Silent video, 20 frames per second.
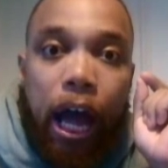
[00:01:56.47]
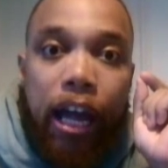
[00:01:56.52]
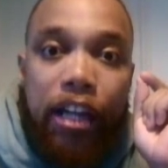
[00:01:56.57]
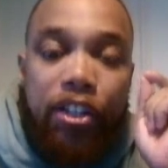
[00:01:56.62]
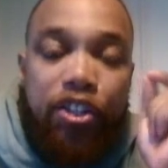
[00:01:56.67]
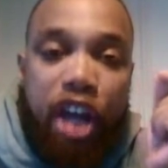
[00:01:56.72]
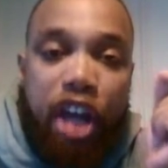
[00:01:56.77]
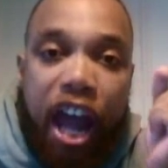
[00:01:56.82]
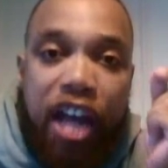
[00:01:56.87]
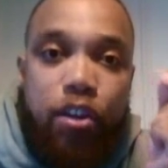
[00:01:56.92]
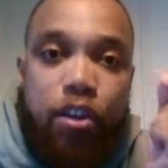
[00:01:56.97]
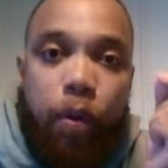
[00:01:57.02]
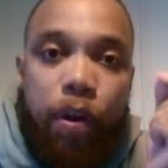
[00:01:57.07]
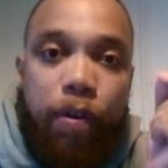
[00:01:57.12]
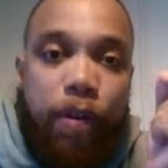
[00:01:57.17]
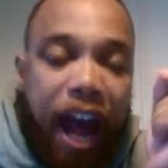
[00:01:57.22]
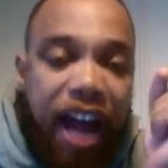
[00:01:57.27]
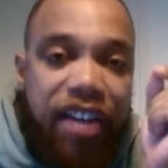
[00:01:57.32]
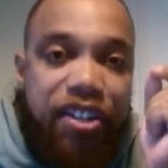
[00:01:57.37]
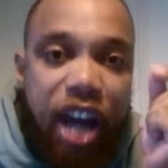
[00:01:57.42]
in
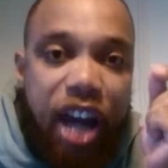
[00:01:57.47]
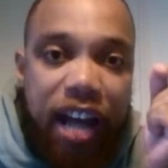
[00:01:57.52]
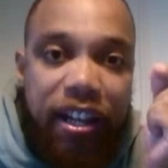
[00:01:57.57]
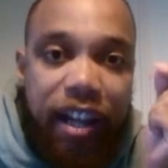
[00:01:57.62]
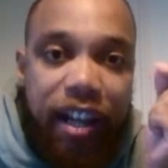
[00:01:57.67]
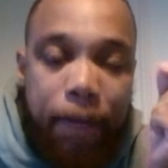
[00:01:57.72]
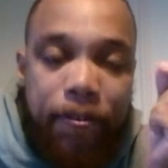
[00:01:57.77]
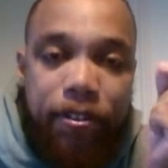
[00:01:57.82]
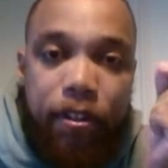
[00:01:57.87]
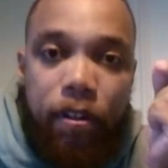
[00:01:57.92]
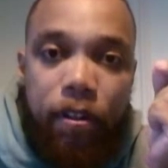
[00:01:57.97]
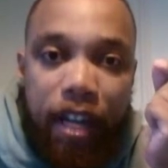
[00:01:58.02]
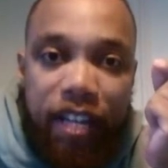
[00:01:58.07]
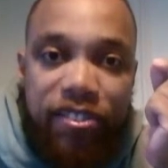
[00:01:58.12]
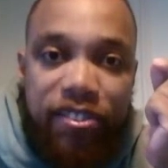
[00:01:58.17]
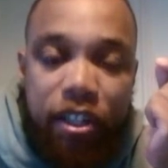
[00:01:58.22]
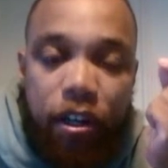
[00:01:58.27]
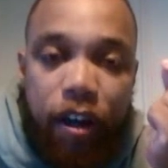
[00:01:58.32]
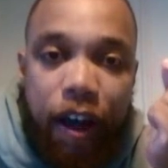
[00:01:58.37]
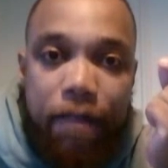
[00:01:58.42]
January, I shot an episode, and I
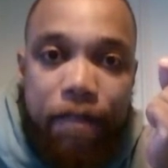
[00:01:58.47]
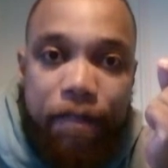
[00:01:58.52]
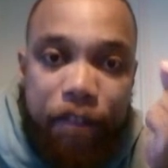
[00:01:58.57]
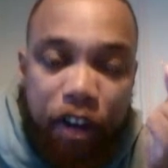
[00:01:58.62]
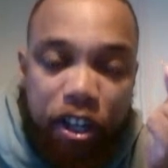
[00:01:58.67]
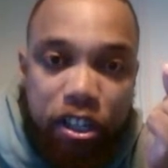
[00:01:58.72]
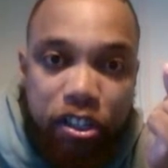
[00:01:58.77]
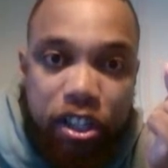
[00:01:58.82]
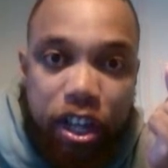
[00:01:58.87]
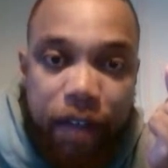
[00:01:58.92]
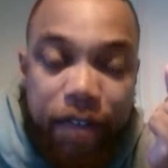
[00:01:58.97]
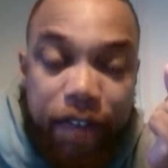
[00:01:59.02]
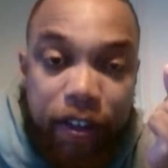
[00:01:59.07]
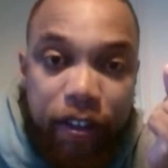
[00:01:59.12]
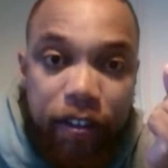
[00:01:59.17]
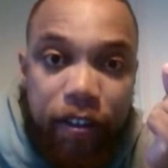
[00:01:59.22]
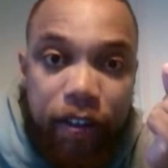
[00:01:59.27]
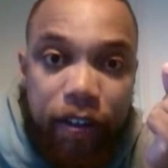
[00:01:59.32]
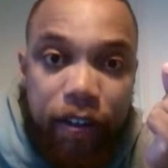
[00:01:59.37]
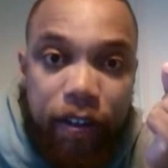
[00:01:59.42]
still have footage of
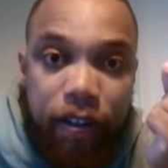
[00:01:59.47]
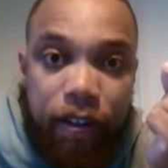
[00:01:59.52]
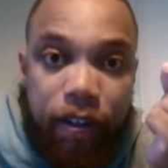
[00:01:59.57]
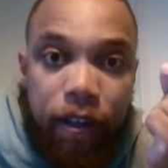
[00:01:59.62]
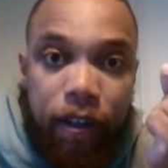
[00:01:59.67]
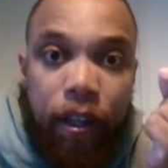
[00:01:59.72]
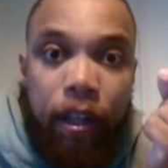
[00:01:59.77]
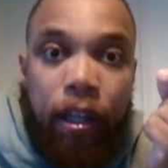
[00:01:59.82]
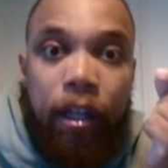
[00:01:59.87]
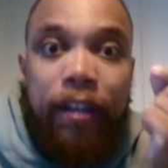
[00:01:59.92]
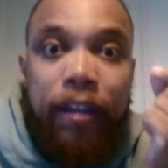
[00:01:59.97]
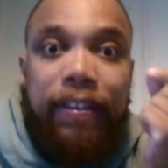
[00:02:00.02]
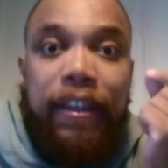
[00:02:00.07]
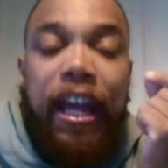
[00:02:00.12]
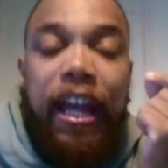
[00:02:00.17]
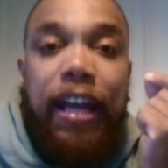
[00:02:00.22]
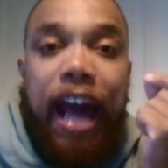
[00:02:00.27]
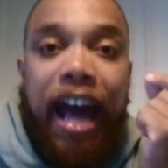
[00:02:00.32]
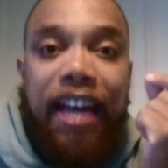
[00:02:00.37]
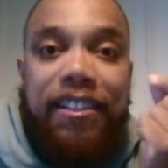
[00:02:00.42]
it,
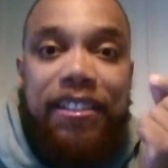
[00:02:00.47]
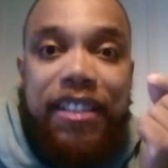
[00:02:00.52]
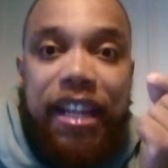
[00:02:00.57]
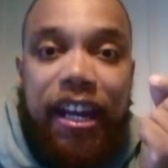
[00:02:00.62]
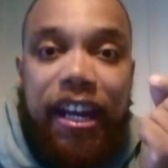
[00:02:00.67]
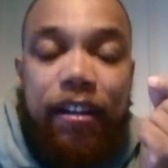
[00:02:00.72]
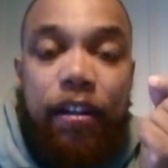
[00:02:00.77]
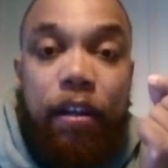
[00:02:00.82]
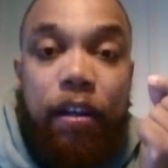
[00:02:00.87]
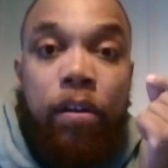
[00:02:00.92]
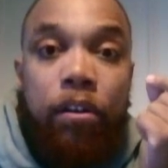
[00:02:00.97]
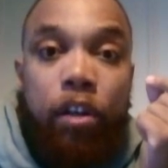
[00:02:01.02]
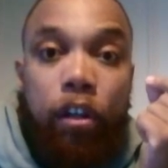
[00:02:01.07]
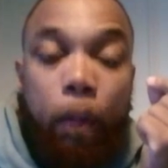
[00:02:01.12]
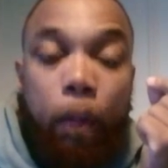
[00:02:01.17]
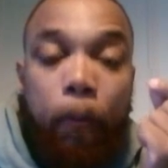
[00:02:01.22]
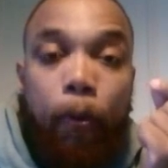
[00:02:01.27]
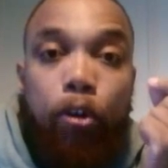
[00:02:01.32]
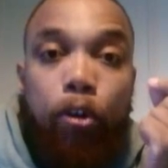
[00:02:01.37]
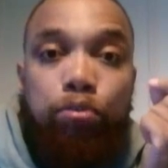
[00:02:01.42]
and I said that
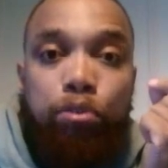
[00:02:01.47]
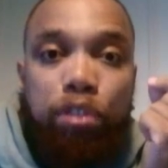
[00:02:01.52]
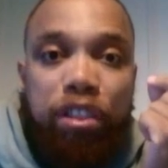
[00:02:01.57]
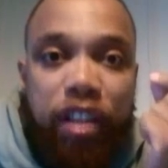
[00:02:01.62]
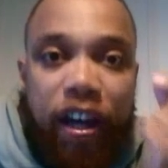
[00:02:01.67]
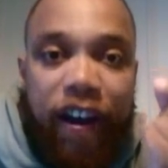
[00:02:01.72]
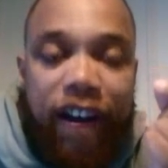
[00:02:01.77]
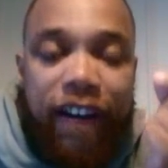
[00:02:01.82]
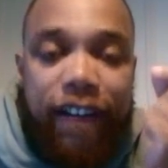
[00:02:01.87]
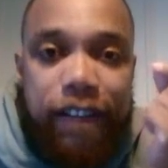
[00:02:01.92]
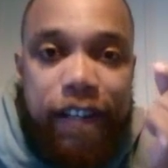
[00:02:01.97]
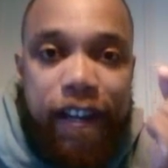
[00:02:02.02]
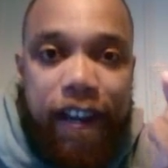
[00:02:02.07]
the Bulls were ducking